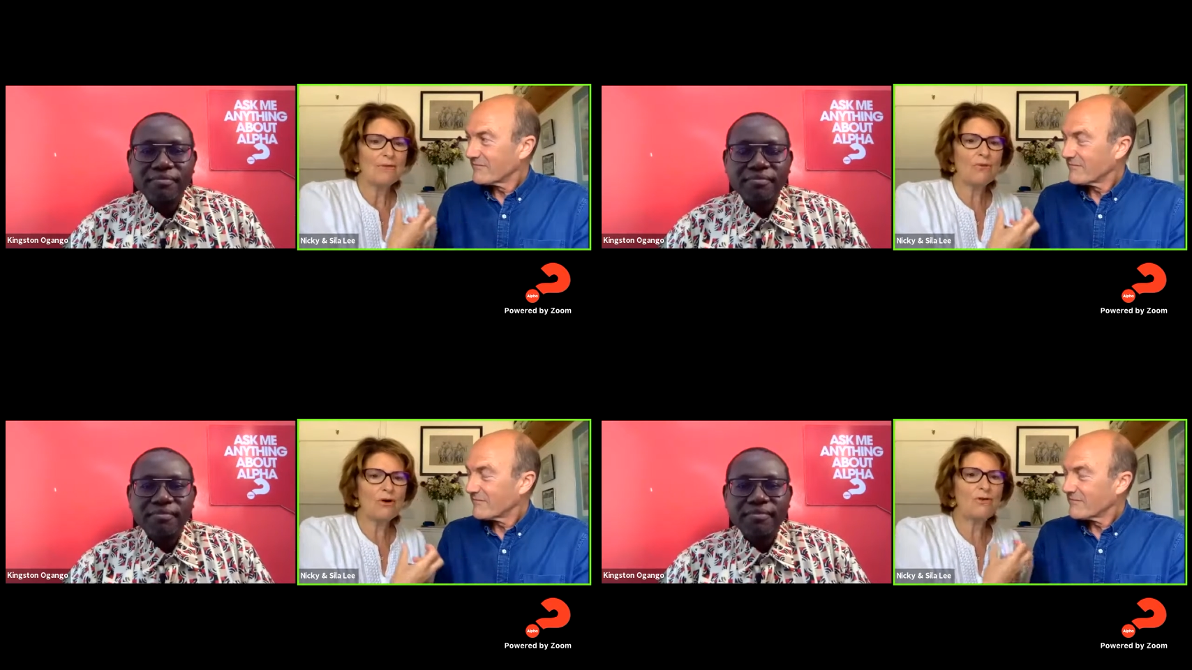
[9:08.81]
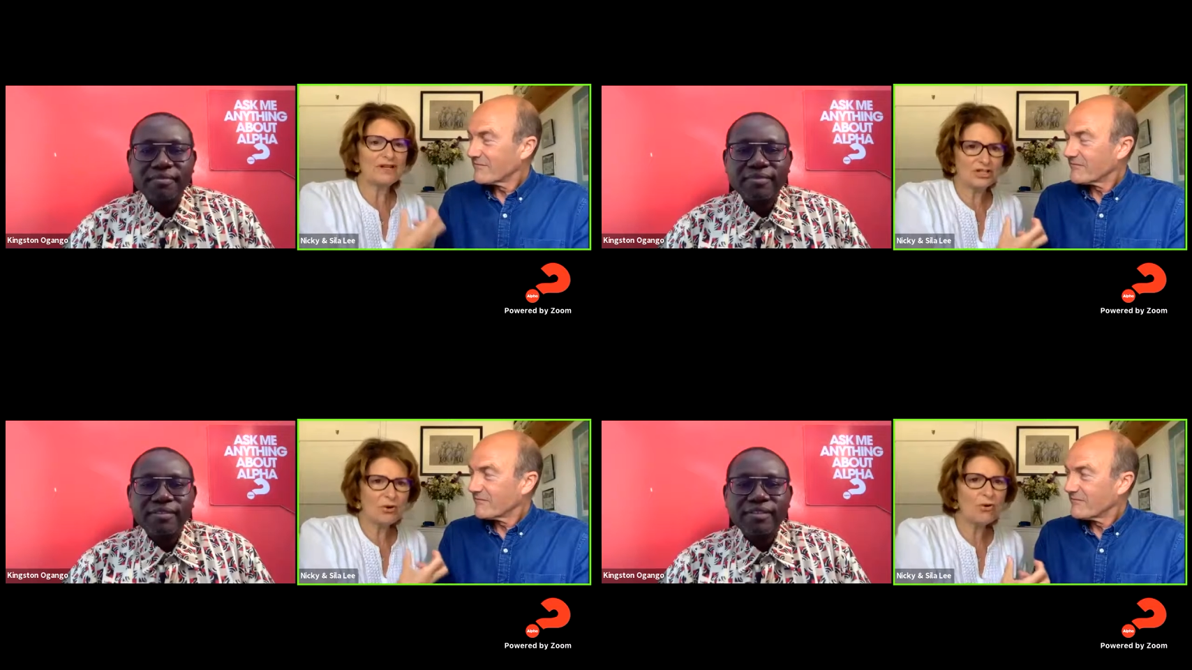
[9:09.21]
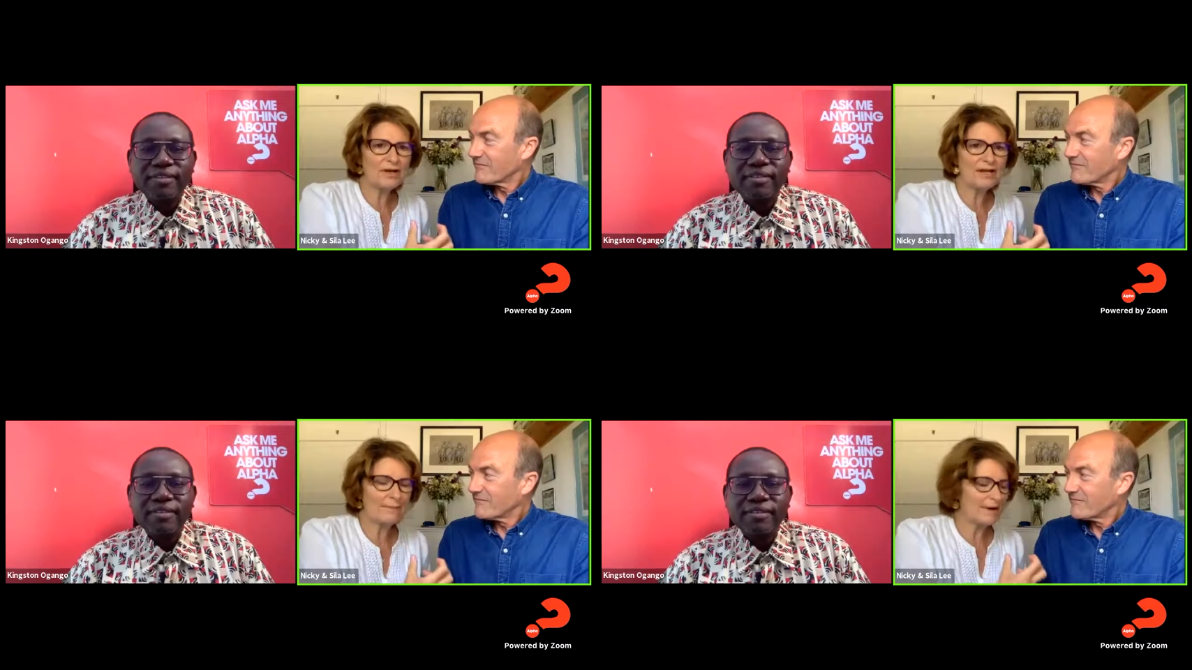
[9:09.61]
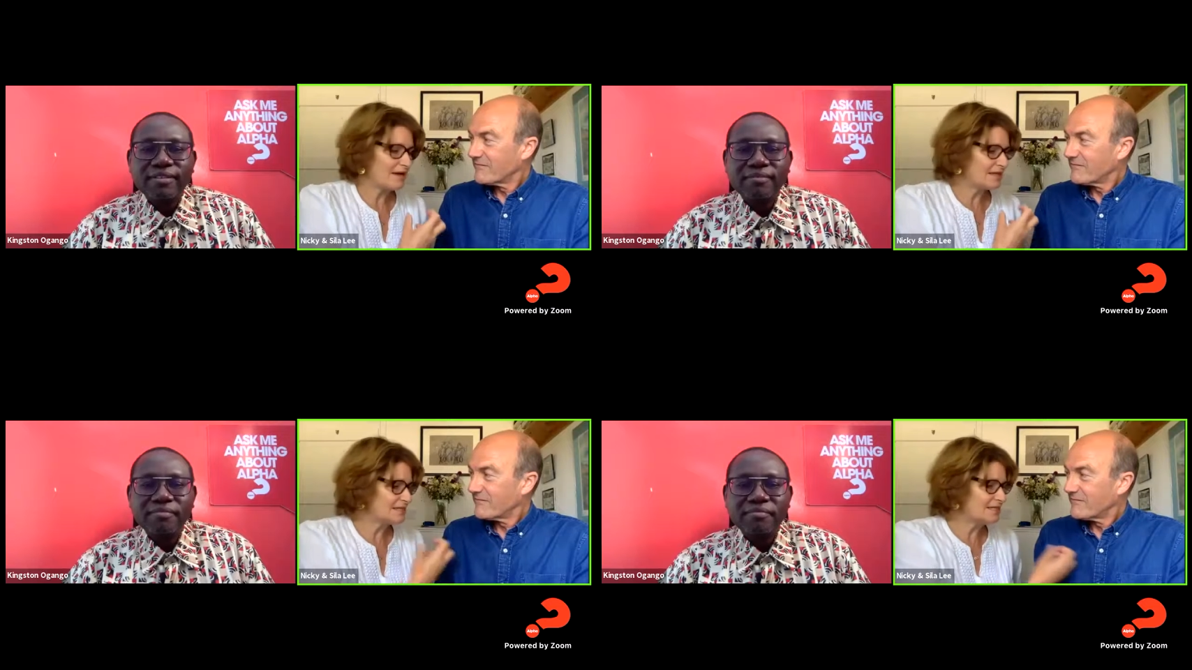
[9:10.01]
Speaker 1: What we're talking
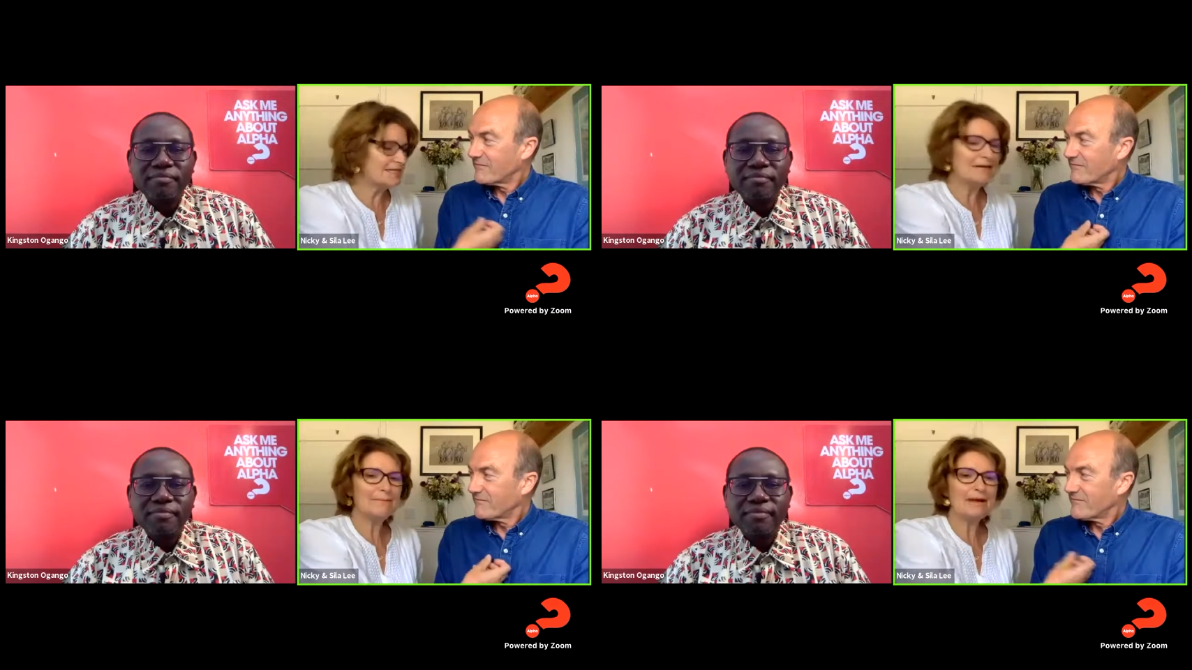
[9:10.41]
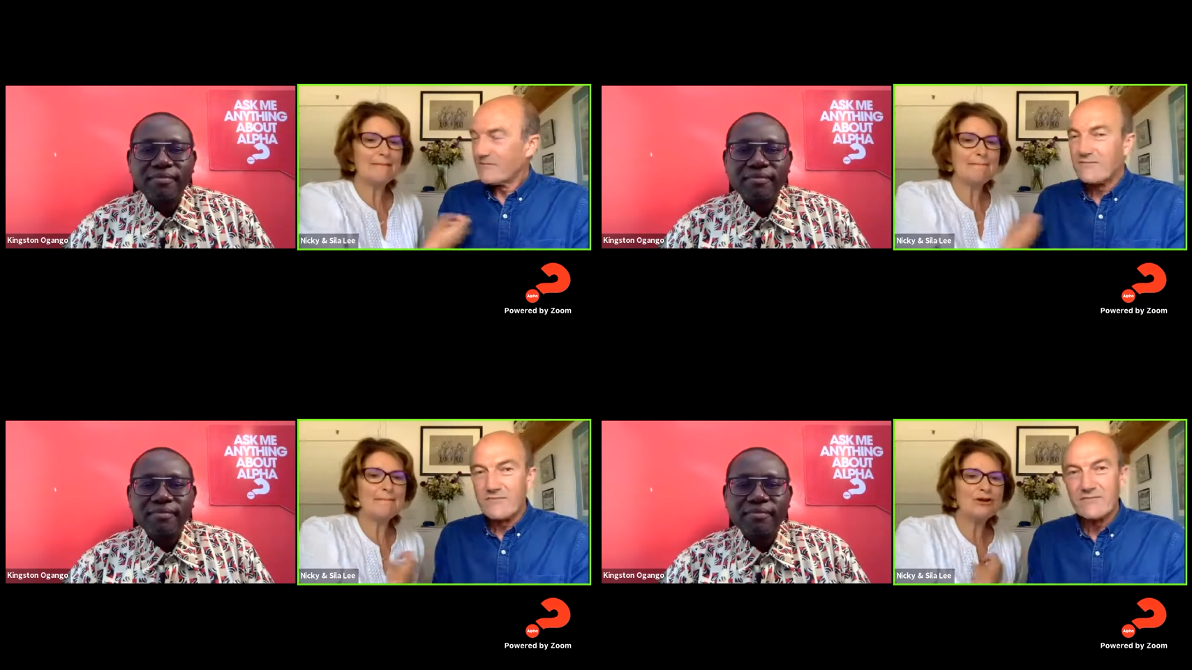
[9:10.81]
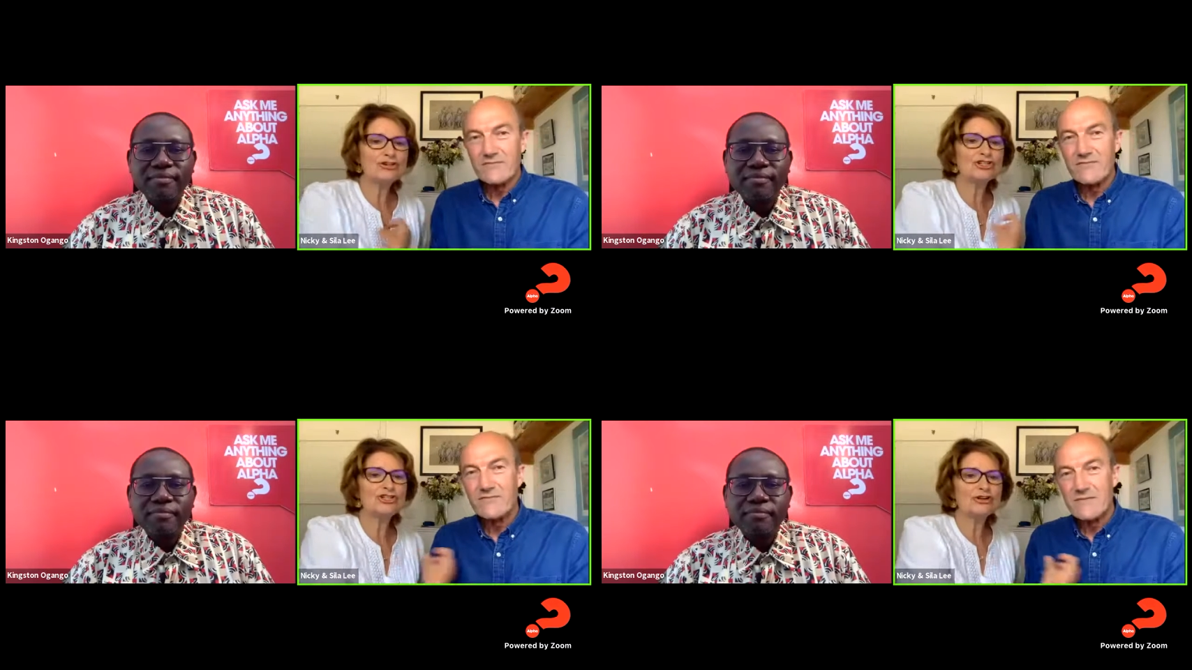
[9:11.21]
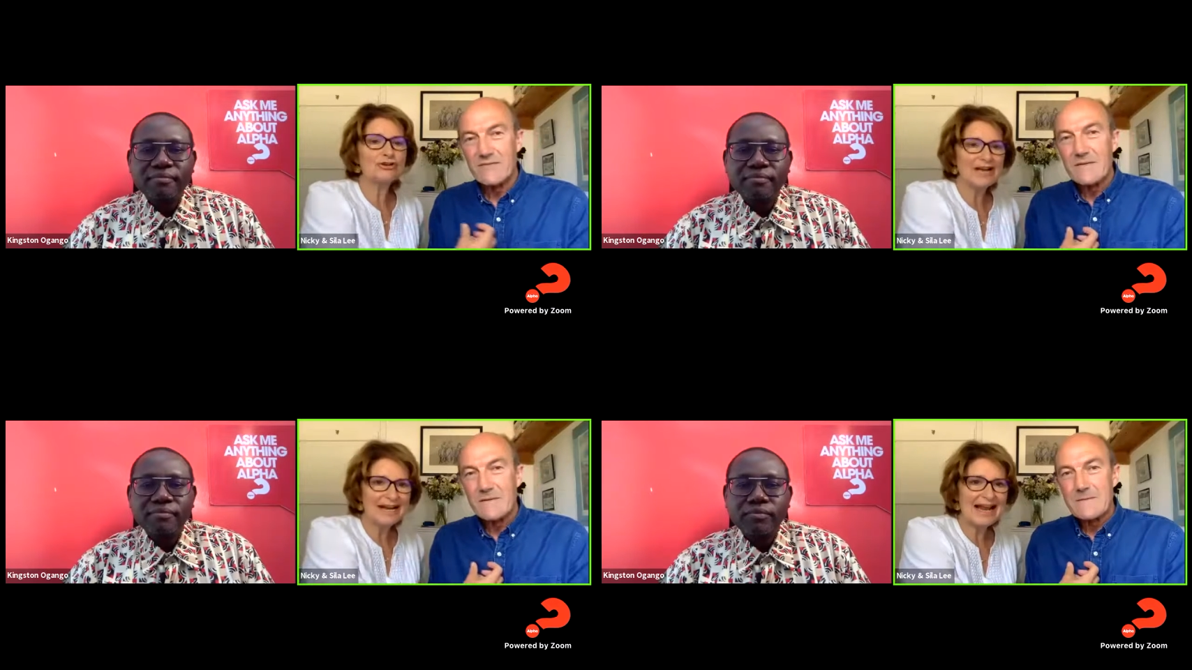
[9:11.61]
about is deep
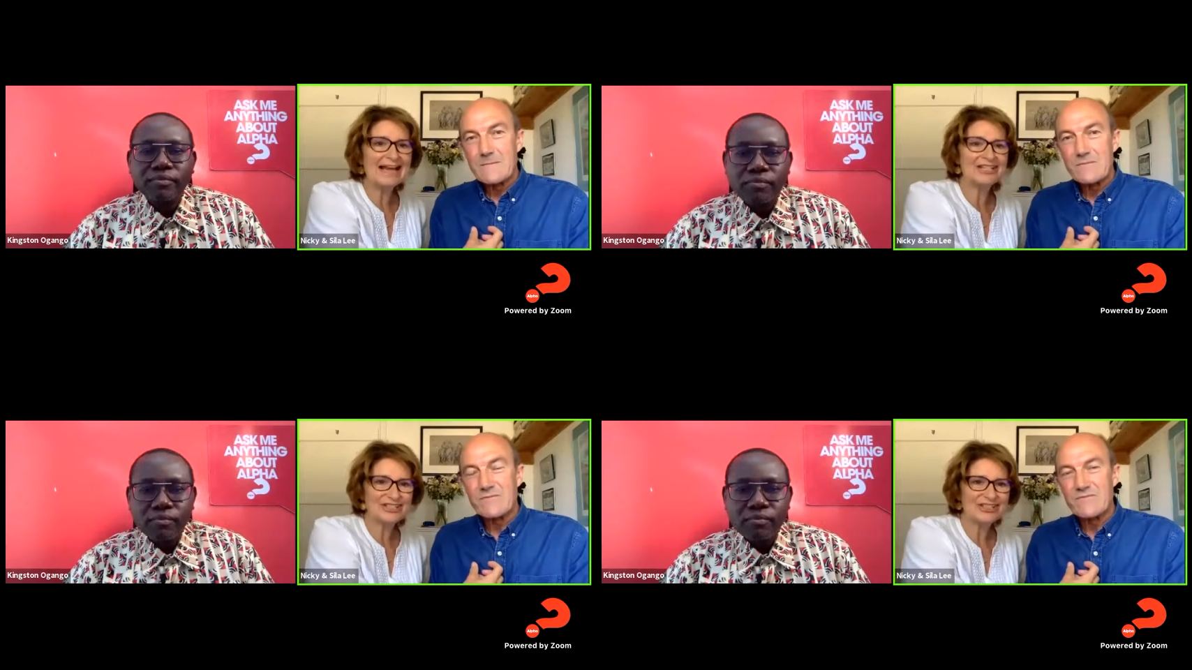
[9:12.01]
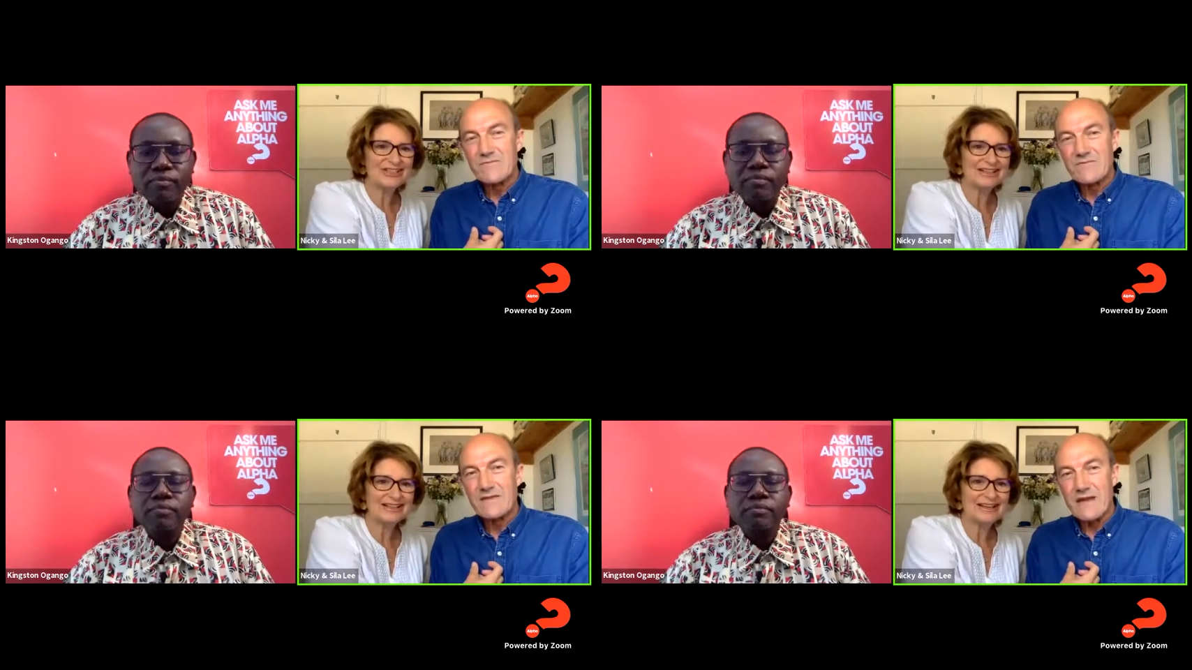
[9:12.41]
emotional connection